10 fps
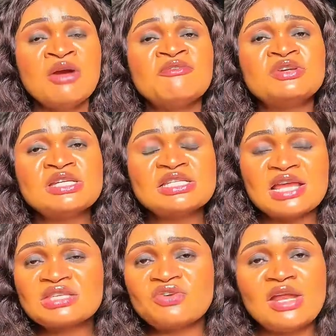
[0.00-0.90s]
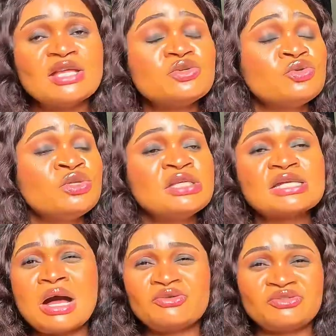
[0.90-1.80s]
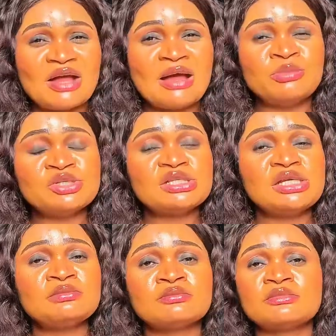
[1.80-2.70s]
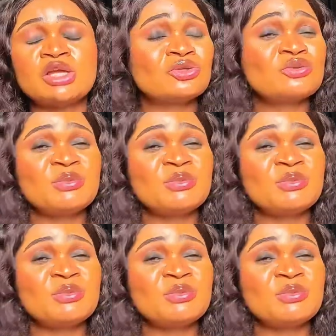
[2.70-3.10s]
For this exfoliant, you need alpha arbutin, Dr.